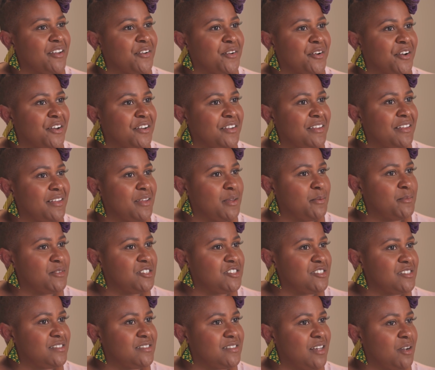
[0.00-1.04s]
on the
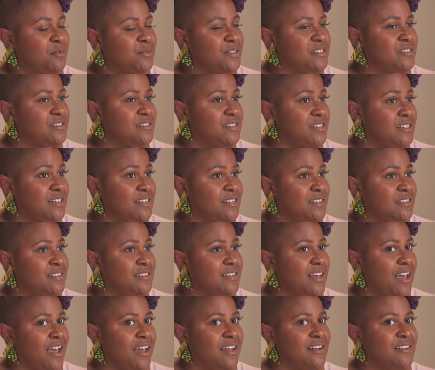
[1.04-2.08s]
images that we see
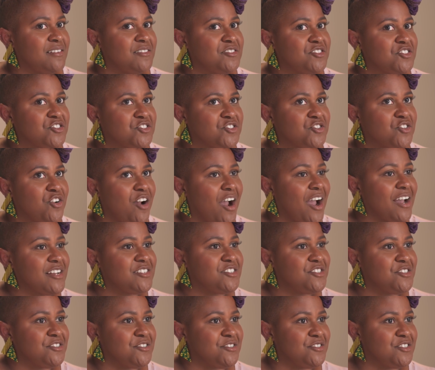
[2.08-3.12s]
that
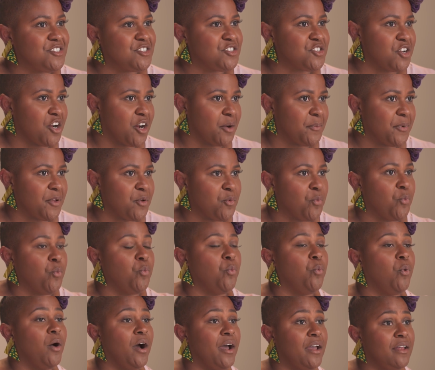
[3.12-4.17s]
try to
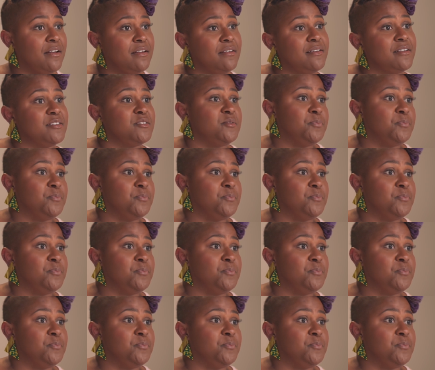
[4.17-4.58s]
determine what is